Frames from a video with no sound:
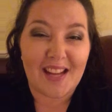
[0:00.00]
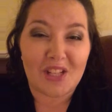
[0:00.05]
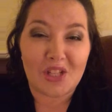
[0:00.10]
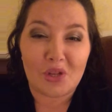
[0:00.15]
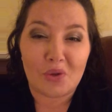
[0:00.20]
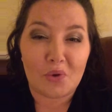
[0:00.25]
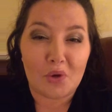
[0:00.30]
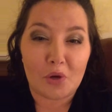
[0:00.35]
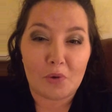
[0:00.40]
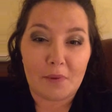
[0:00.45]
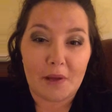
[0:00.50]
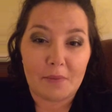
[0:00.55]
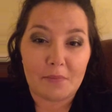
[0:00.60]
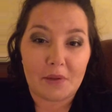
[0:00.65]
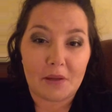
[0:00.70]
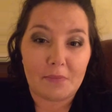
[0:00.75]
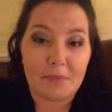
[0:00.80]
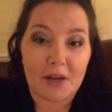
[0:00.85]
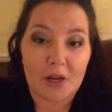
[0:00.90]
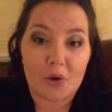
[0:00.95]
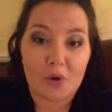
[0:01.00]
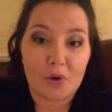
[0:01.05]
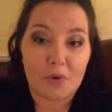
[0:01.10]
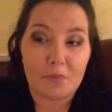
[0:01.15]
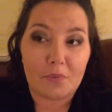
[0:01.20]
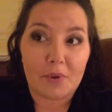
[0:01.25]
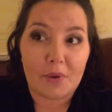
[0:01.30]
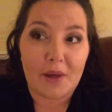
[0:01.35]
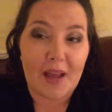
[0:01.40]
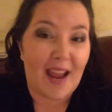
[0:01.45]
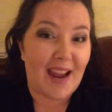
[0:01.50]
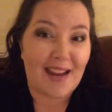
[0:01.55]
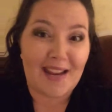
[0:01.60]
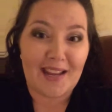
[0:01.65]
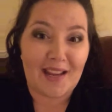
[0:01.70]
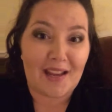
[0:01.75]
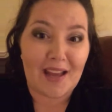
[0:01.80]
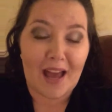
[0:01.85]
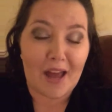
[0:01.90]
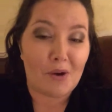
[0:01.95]
like 200 people in my group,
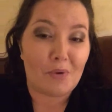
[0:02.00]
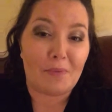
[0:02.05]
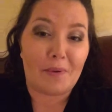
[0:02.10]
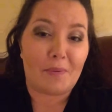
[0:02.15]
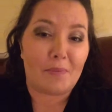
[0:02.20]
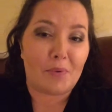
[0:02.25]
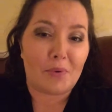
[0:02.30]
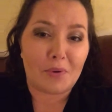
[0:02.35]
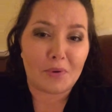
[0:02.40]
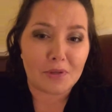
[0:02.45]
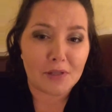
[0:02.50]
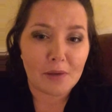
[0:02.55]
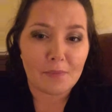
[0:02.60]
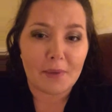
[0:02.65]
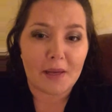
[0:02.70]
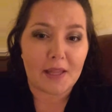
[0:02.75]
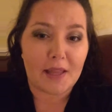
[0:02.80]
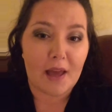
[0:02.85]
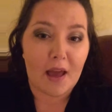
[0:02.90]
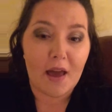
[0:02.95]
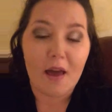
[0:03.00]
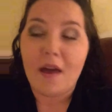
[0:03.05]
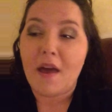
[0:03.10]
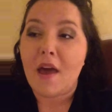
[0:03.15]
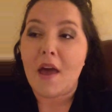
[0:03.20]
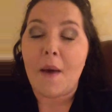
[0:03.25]
80, I don't remember, something like that.